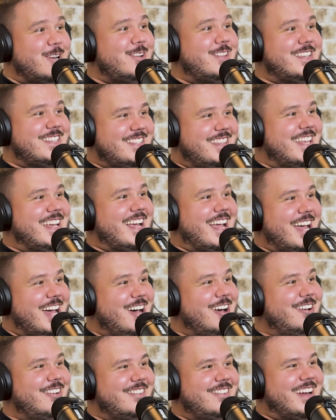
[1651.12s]
this thing
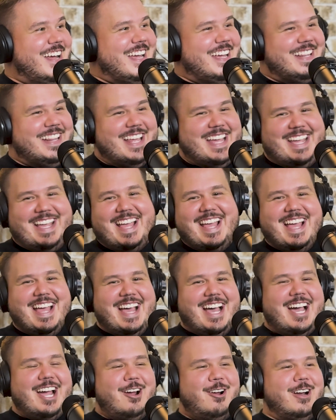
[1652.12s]
out, right? Like
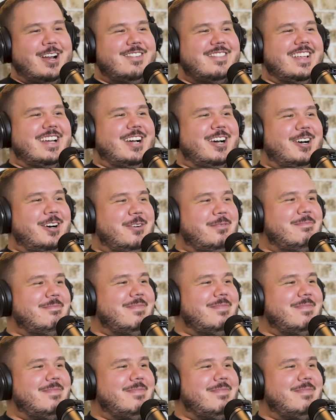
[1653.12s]
I was like, oh man,